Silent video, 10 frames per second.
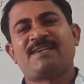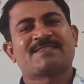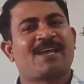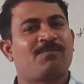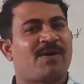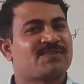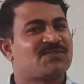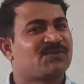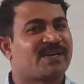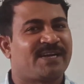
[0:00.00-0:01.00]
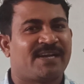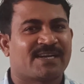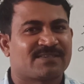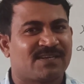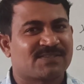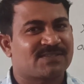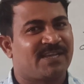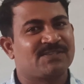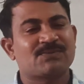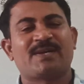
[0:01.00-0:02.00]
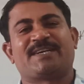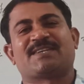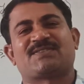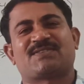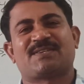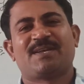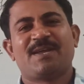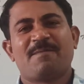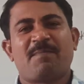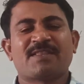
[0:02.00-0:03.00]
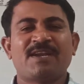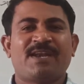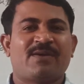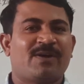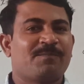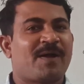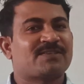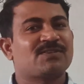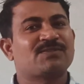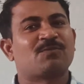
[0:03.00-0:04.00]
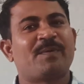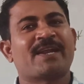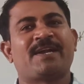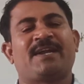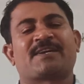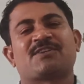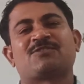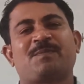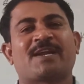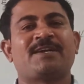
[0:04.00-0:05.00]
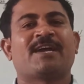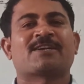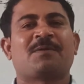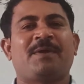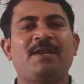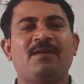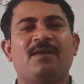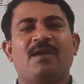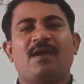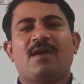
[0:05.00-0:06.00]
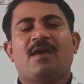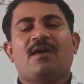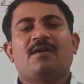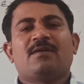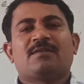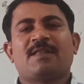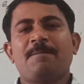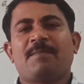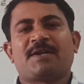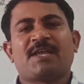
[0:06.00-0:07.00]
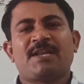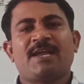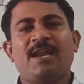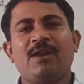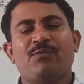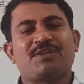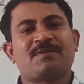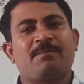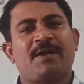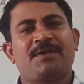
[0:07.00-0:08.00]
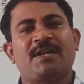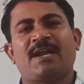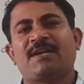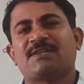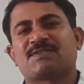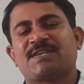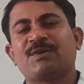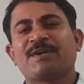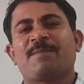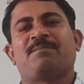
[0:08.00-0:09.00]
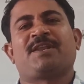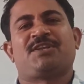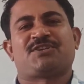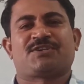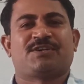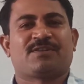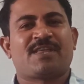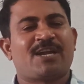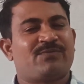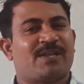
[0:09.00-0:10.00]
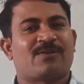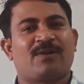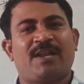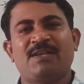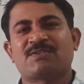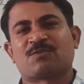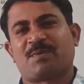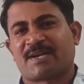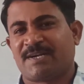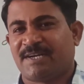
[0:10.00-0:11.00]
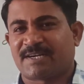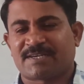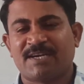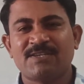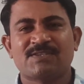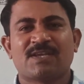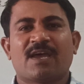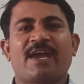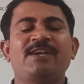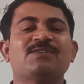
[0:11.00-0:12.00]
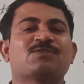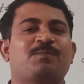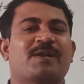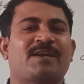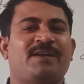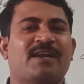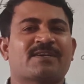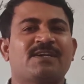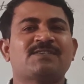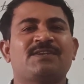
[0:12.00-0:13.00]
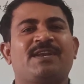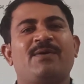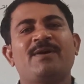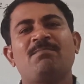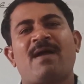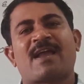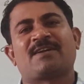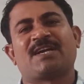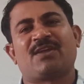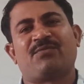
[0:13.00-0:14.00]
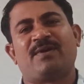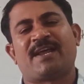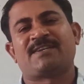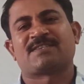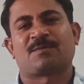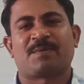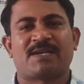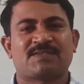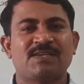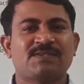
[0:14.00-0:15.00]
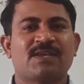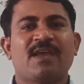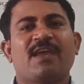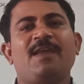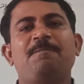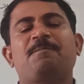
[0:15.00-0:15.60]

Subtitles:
can pass through conductors, insulators, but they never passes superconductor. Superconductor means the material which maintain at zero temperature, that we are calling superconductors. In superconductors, never magnetic field lines are passes. If